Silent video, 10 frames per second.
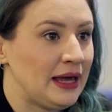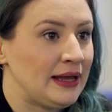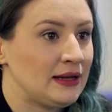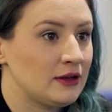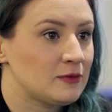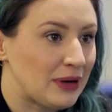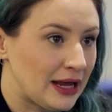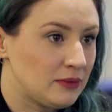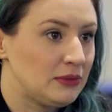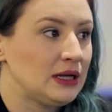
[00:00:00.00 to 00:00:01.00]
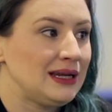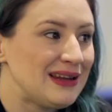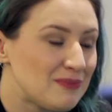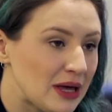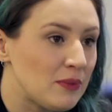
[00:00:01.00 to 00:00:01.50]
and explain me a
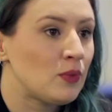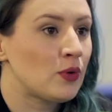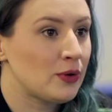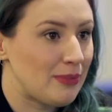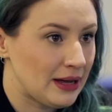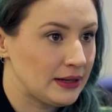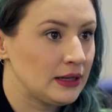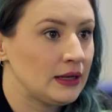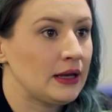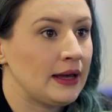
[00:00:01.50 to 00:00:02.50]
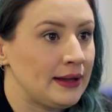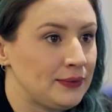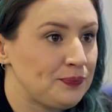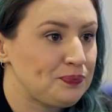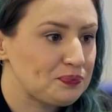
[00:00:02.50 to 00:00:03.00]
little bit more about it,
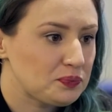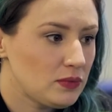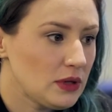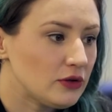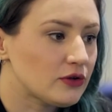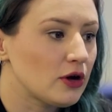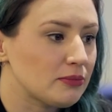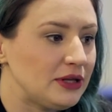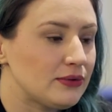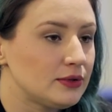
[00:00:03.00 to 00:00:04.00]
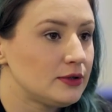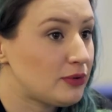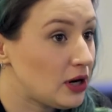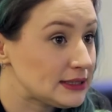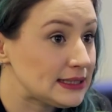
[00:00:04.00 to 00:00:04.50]
and talk me through the
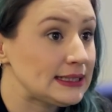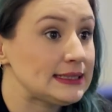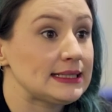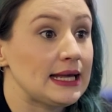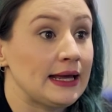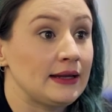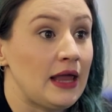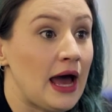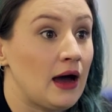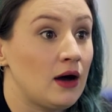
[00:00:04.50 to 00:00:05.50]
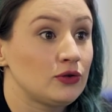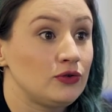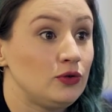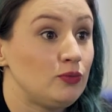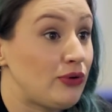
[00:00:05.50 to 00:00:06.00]
process and how
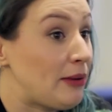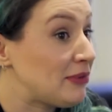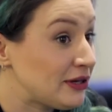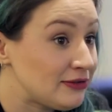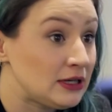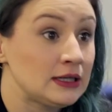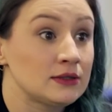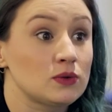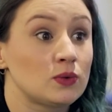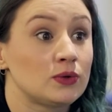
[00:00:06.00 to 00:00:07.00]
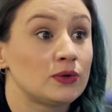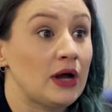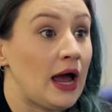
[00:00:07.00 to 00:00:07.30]
to prep my files, or